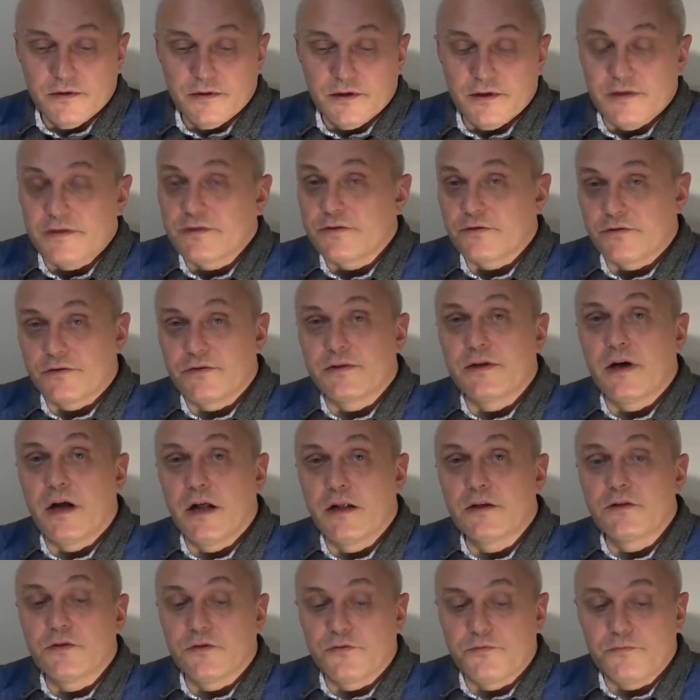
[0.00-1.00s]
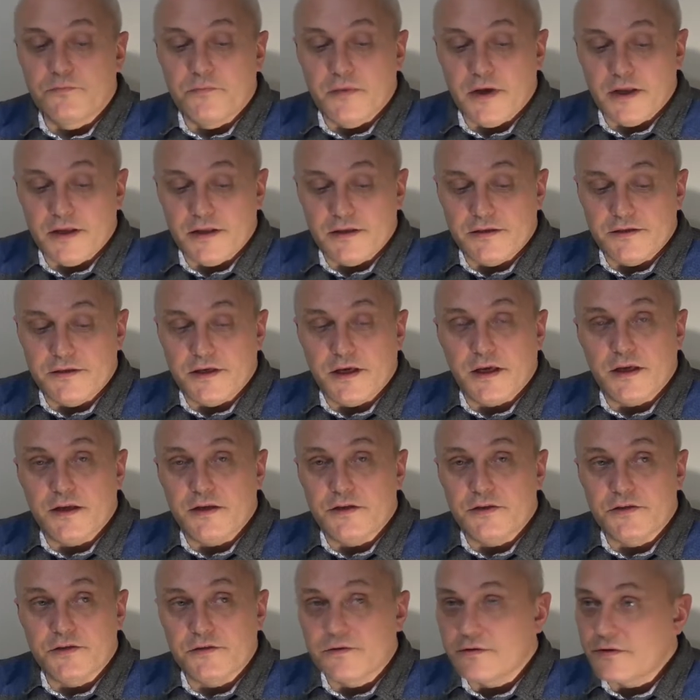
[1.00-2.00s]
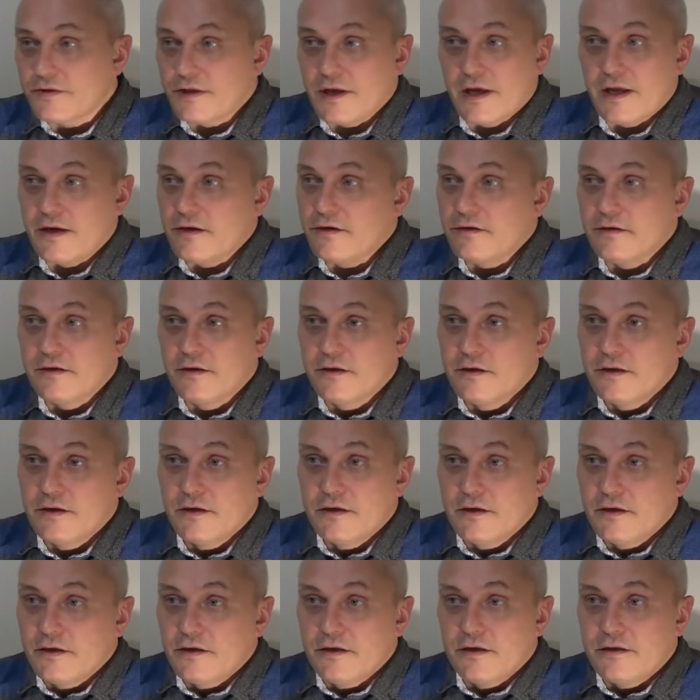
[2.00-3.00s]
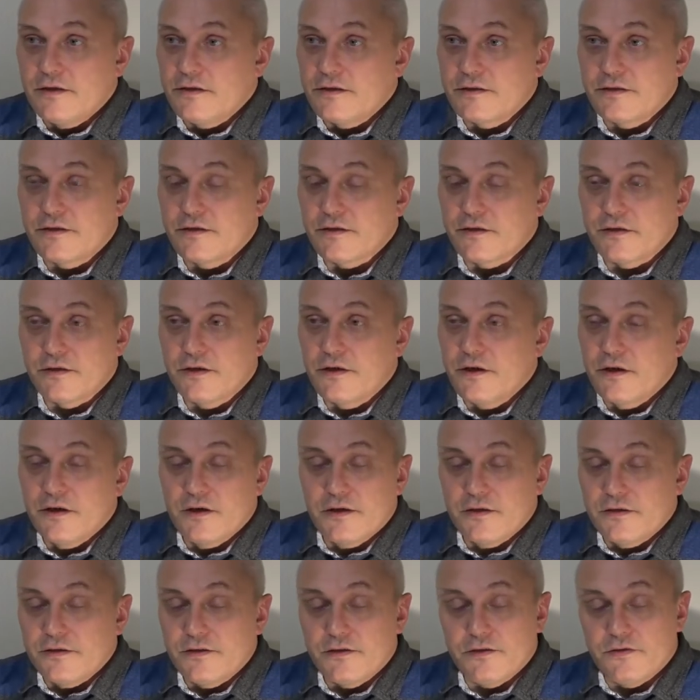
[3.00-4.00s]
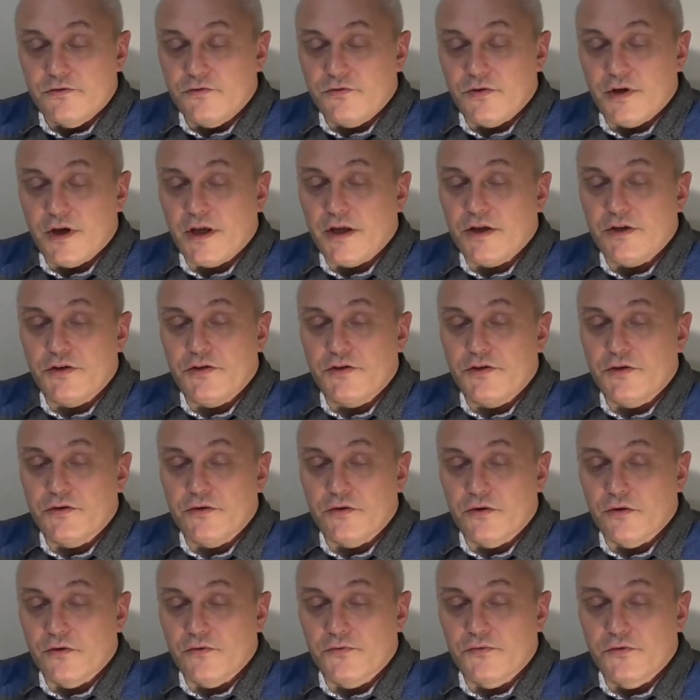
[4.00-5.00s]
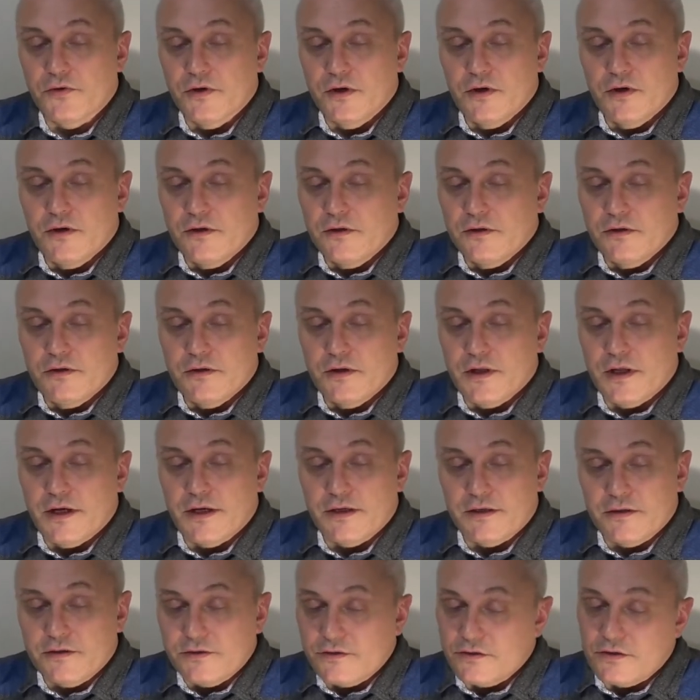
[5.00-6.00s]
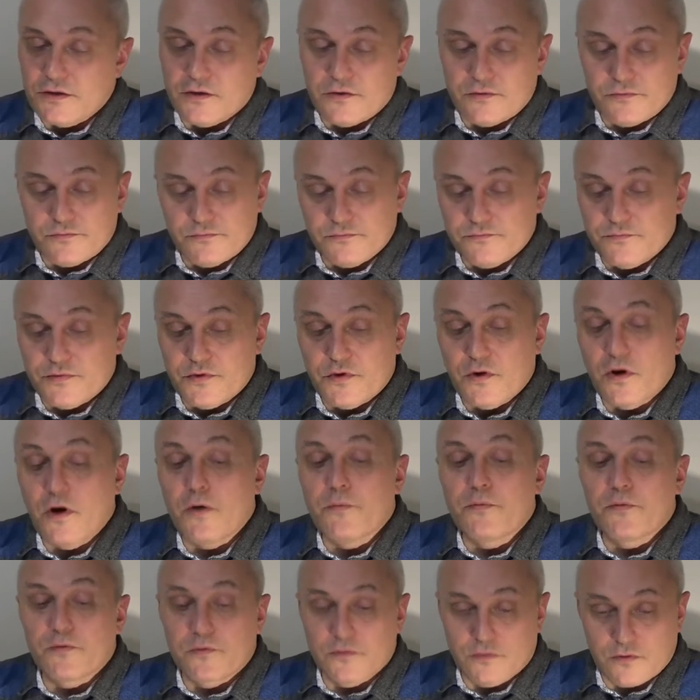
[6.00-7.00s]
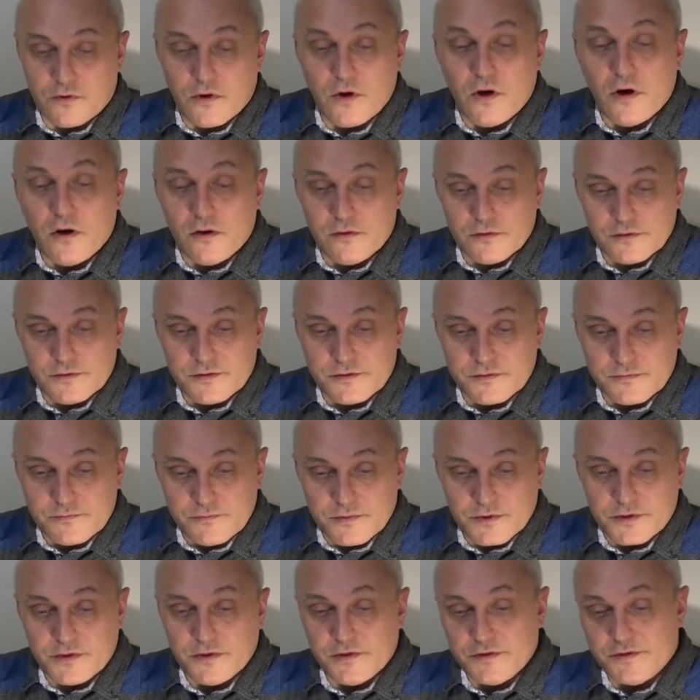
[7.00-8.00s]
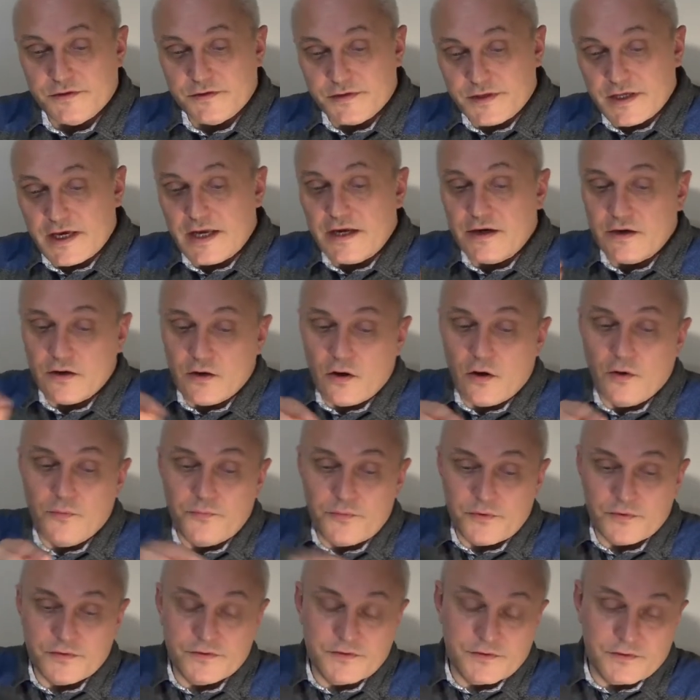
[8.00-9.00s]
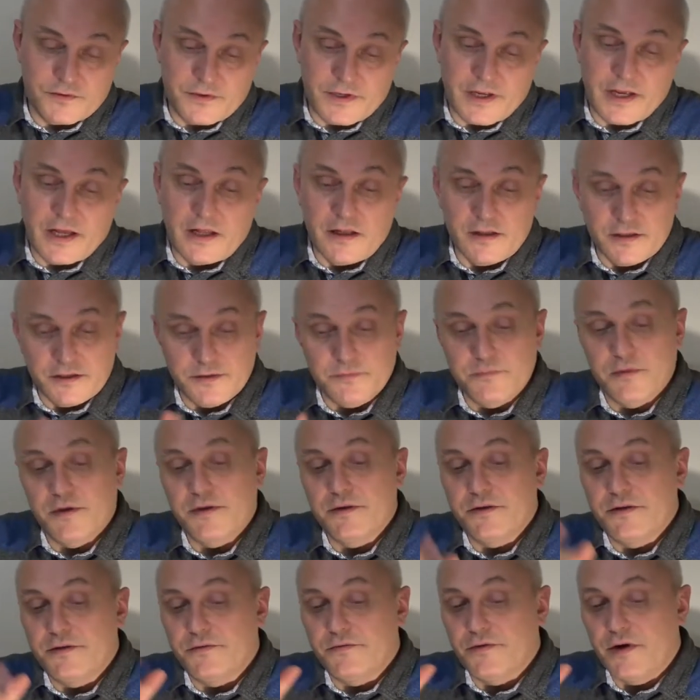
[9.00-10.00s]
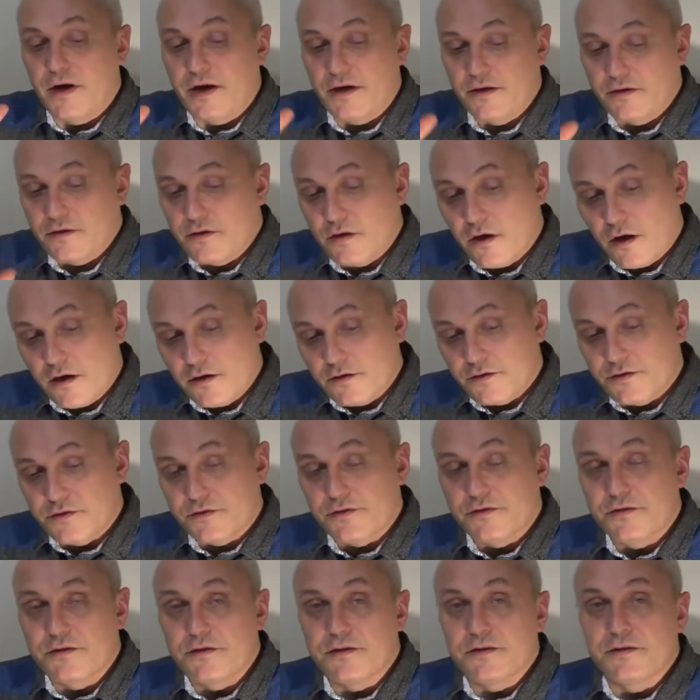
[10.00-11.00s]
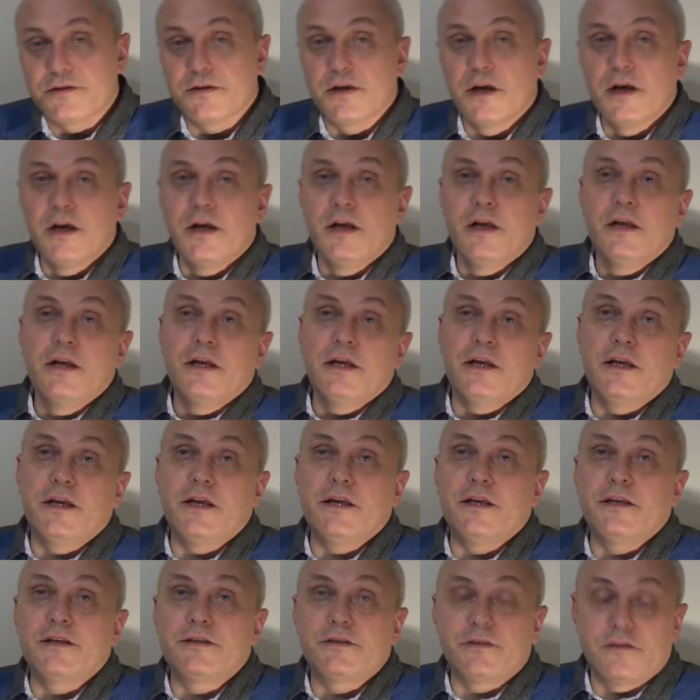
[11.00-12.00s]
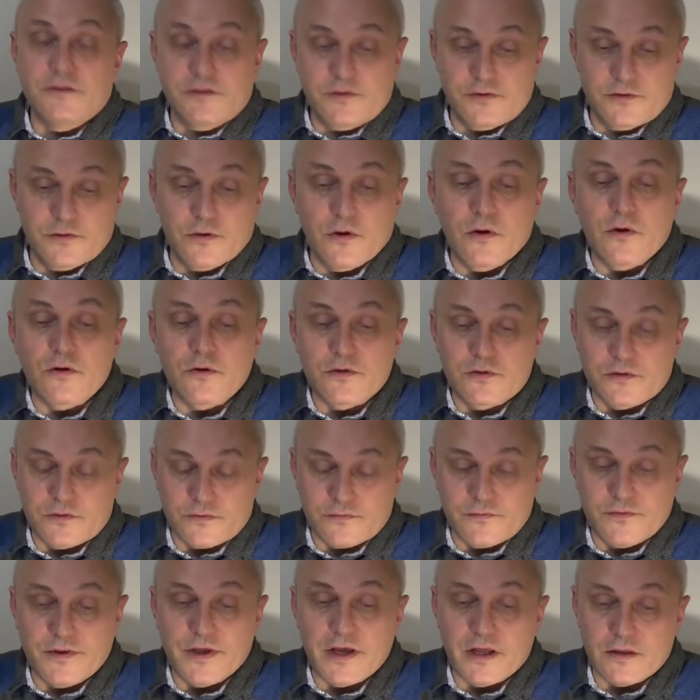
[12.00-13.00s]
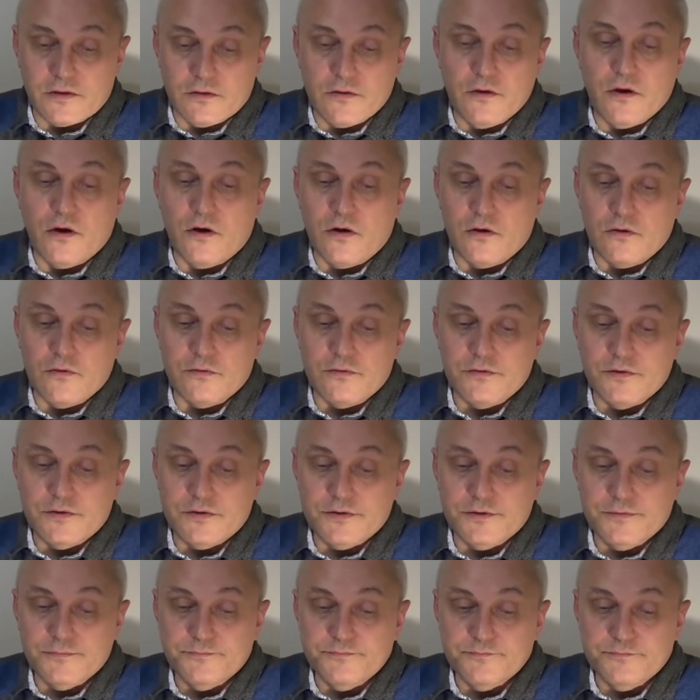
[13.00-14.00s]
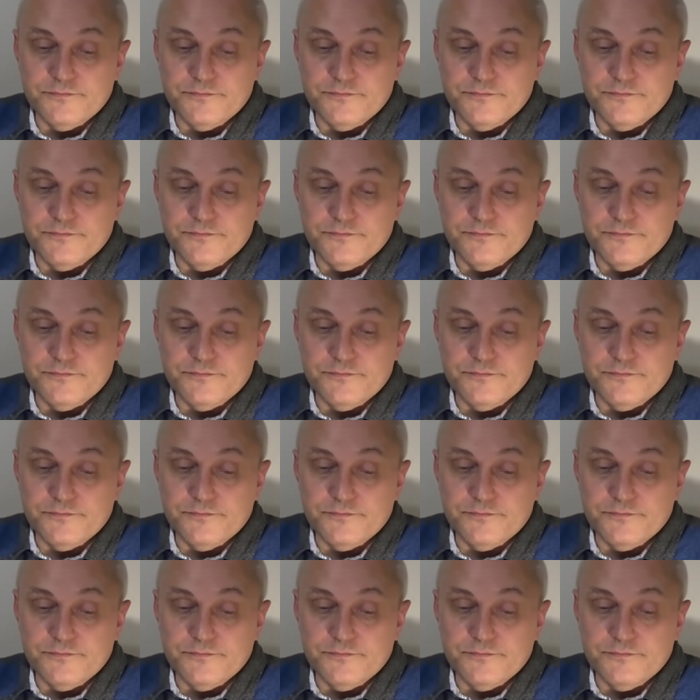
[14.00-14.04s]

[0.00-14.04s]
as a result of meditation, then it's a situation of, like, proper goals, because then no personality but divine consciousness is the source of that goals.